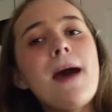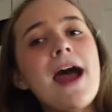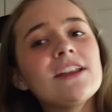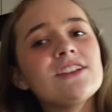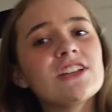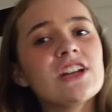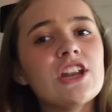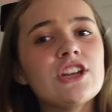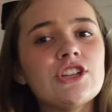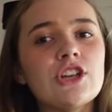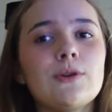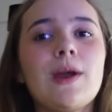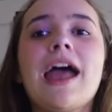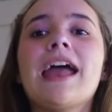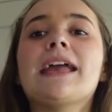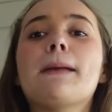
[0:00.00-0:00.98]
actually going to
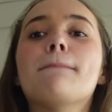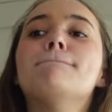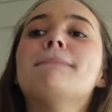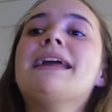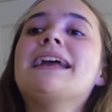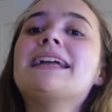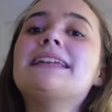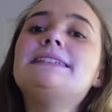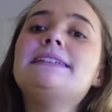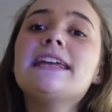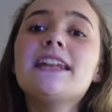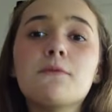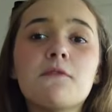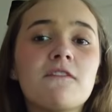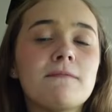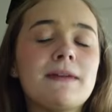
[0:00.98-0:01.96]
do a make
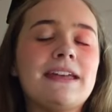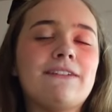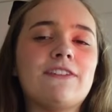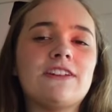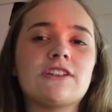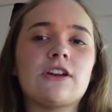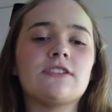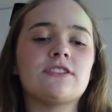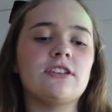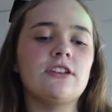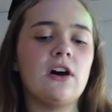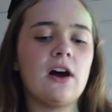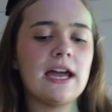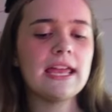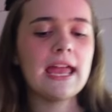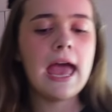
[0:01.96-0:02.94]
dinner with me video
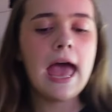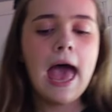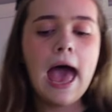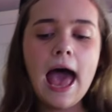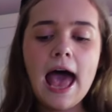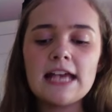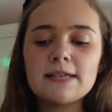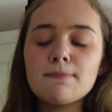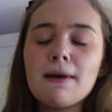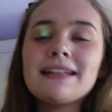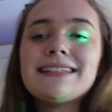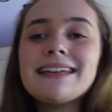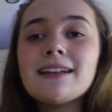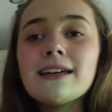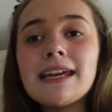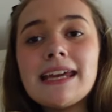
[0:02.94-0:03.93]
tonight as my
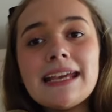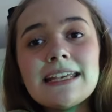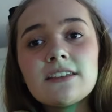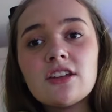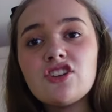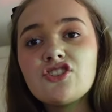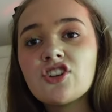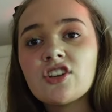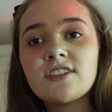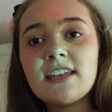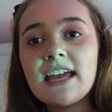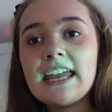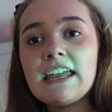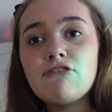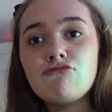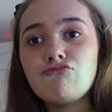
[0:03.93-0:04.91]
dinner isn't just
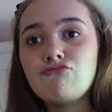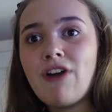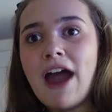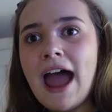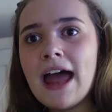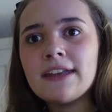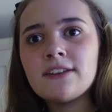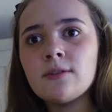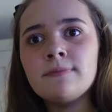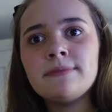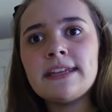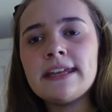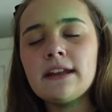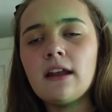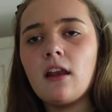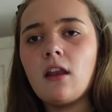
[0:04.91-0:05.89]
a random
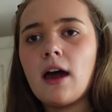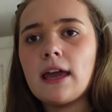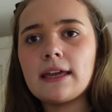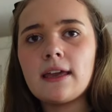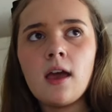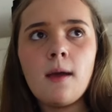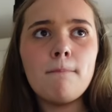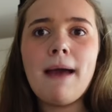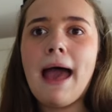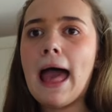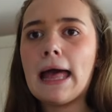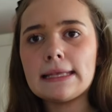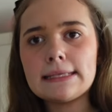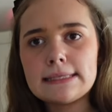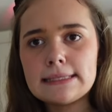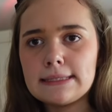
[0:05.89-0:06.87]
dinner like
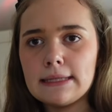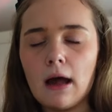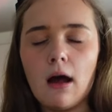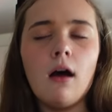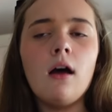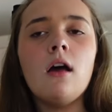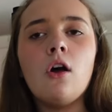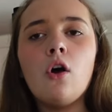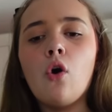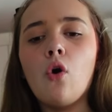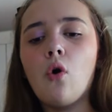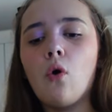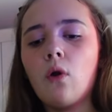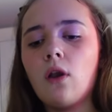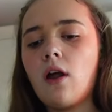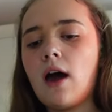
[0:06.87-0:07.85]
pasta
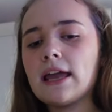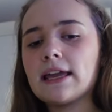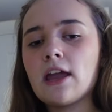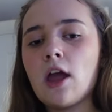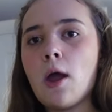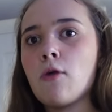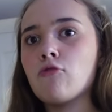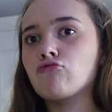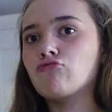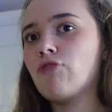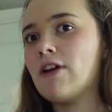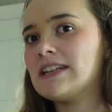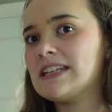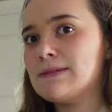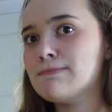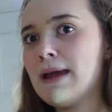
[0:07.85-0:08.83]
or like
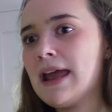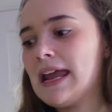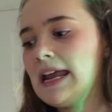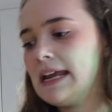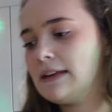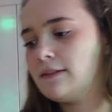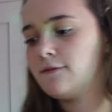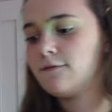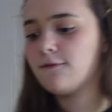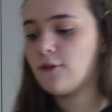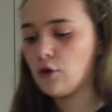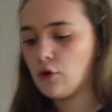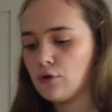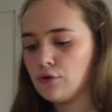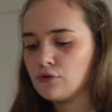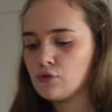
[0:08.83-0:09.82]
ready-made
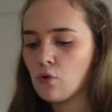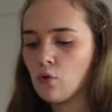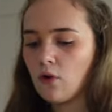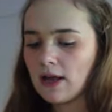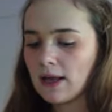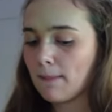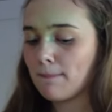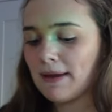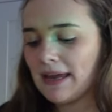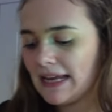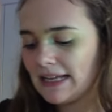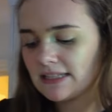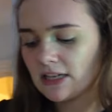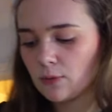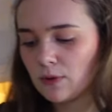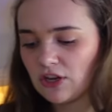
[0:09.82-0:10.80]
food or like a
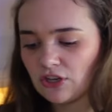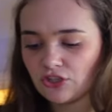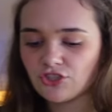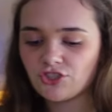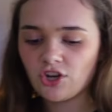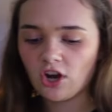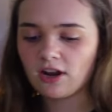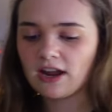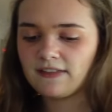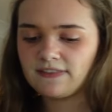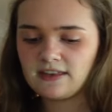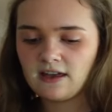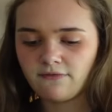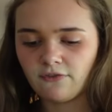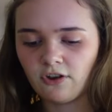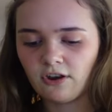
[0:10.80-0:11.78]
pizza where you just chuck it in
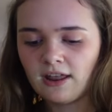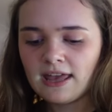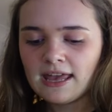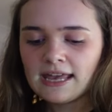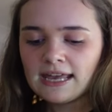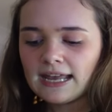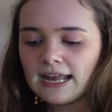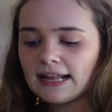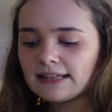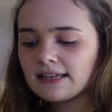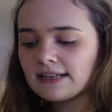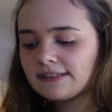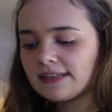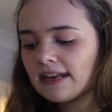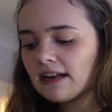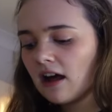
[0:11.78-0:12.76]
the oven. It's
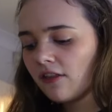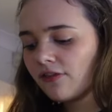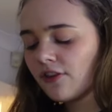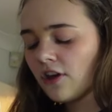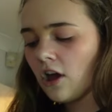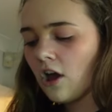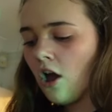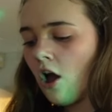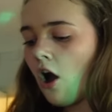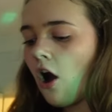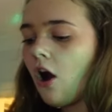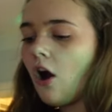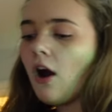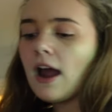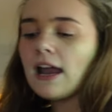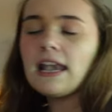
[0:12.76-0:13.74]
a dinner that
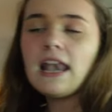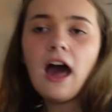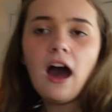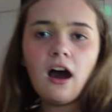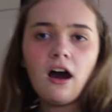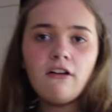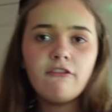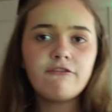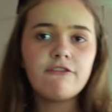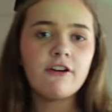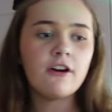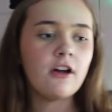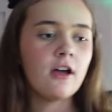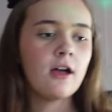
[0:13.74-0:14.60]
I love,